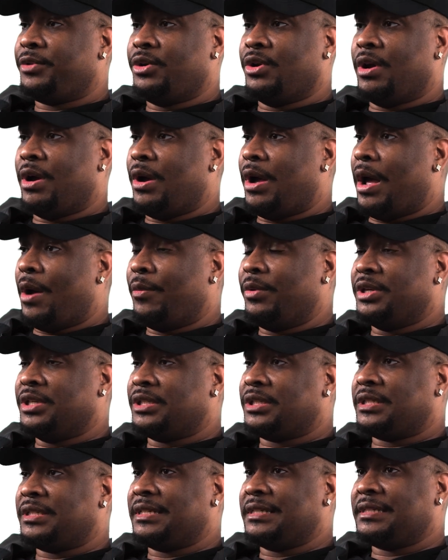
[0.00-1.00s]

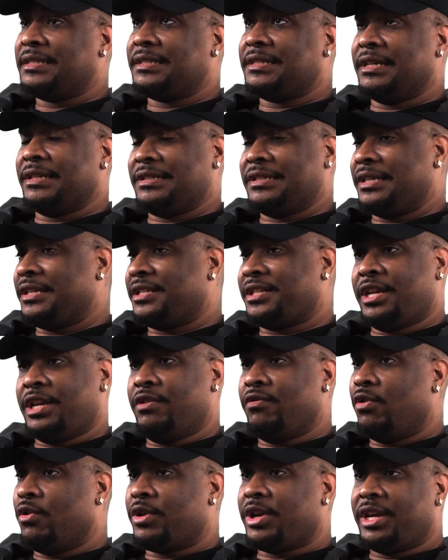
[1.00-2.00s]
was a
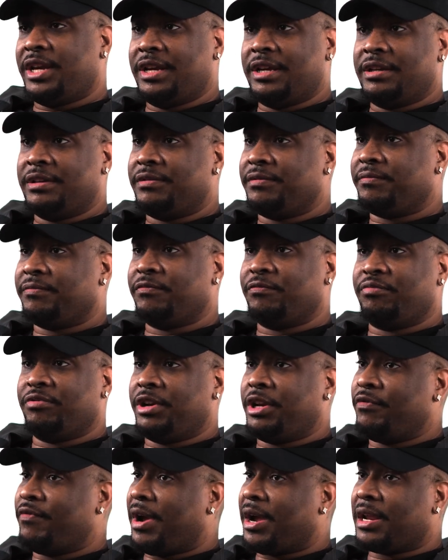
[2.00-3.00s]
16-year-old kid,
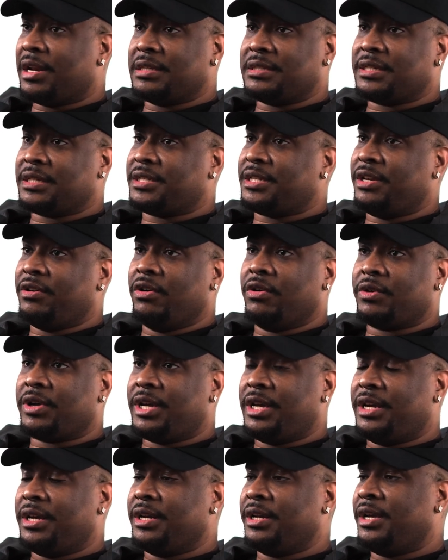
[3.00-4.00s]
pretty regular 16-year-old
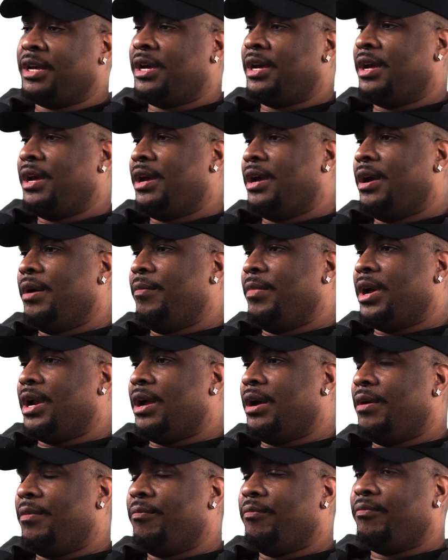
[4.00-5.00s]
kid. But
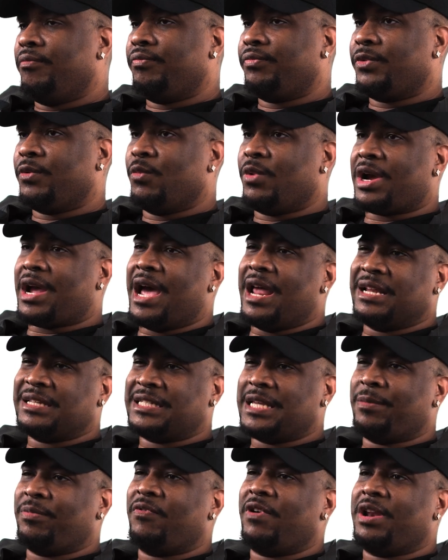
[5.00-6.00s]
what kind of
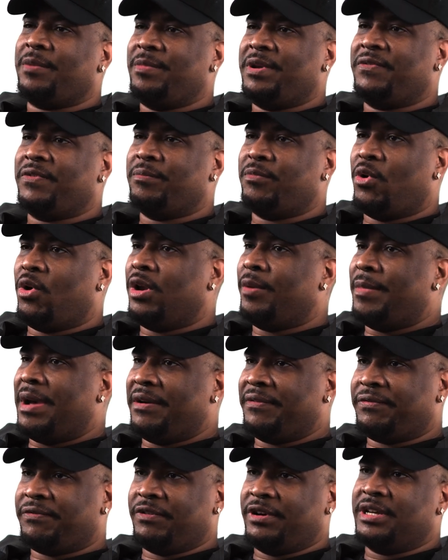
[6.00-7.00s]
separated me from all of
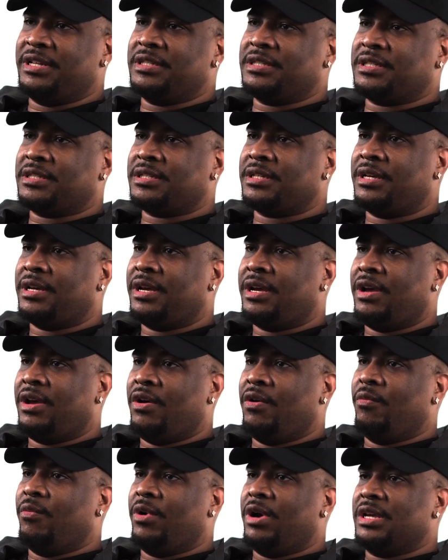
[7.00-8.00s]
my friends
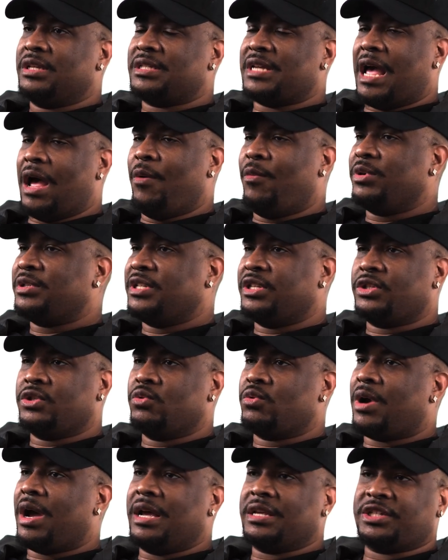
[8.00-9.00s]
was I wasn't
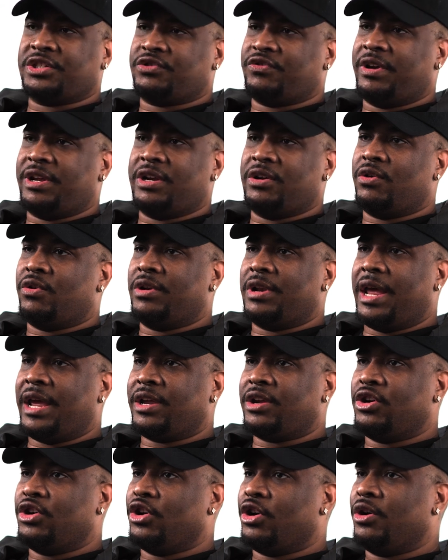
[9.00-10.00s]
too concentrated on
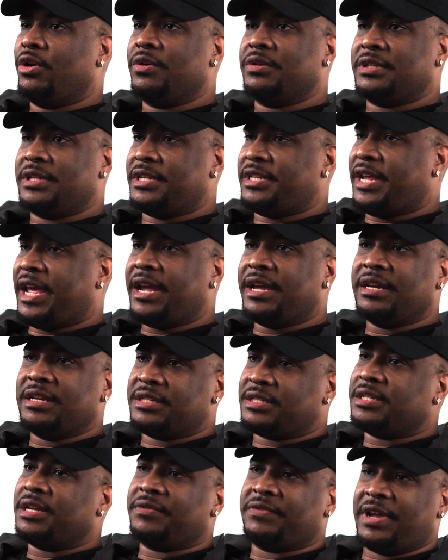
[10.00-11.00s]
like girls and dating
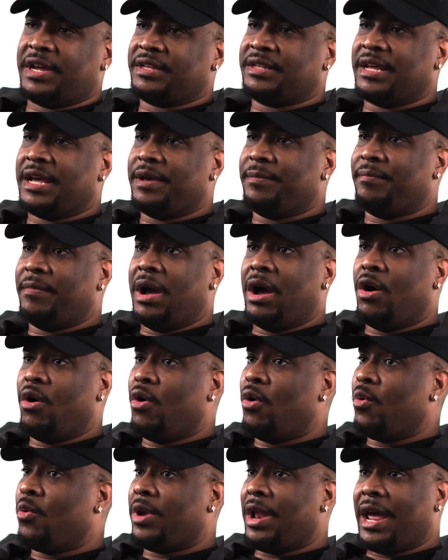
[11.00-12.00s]
and stuff like that. My
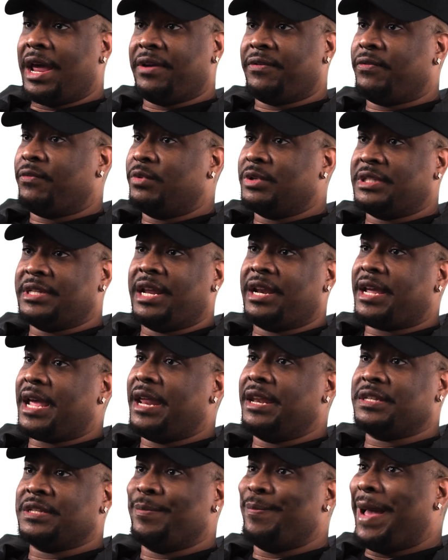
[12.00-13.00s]
whole life was
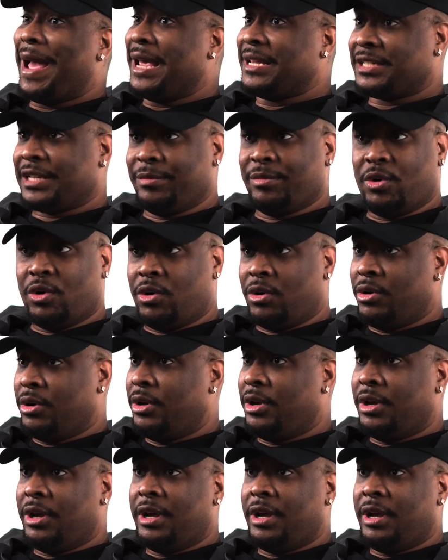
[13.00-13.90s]
dedicated to basketball.